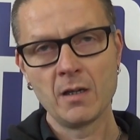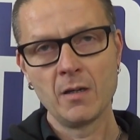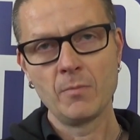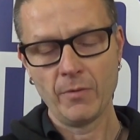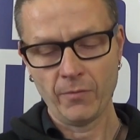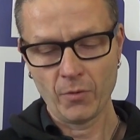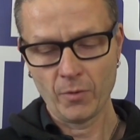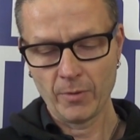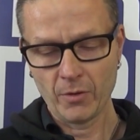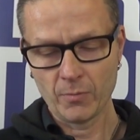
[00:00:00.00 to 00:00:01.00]
before it
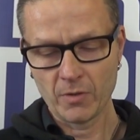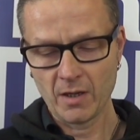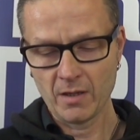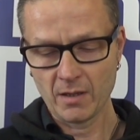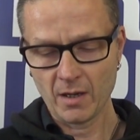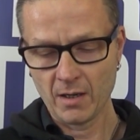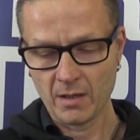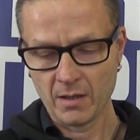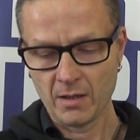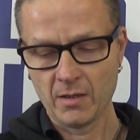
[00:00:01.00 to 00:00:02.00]
becomes easier
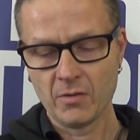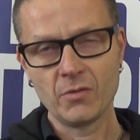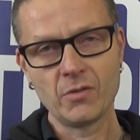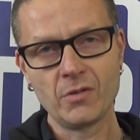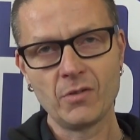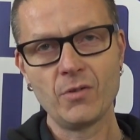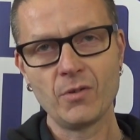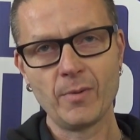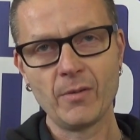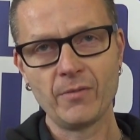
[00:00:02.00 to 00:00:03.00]
just to talk
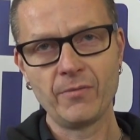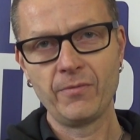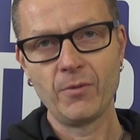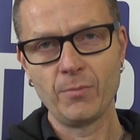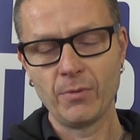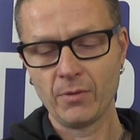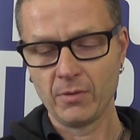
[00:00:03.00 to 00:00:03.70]
about the football.